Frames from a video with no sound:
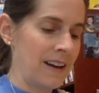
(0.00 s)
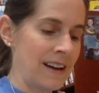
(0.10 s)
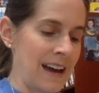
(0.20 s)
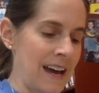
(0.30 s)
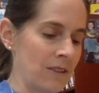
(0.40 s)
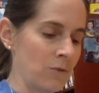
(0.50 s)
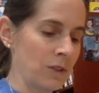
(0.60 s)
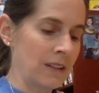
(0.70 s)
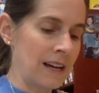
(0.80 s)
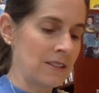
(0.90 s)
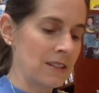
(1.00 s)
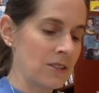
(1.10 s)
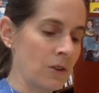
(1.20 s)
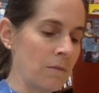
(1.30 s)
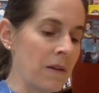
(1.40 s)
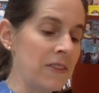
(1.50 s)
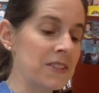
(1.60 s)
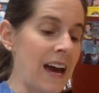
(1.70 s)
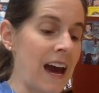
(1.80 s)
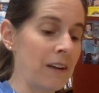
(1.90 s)
and I hadn't realized until the
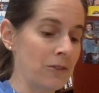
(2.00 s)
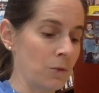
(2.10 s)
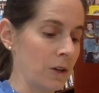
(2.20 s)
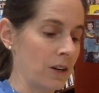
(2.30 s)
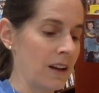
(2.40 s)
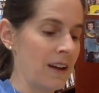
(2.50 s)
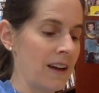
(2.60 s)
months afterward